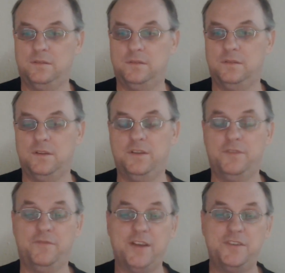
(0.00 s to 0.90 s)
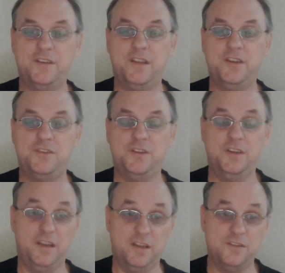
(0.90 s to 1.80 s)
The investigation
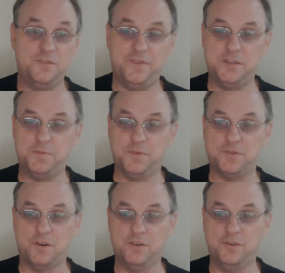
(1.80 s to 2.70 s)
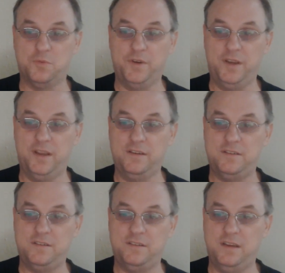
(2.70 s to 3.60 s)
against Facebook started in 2018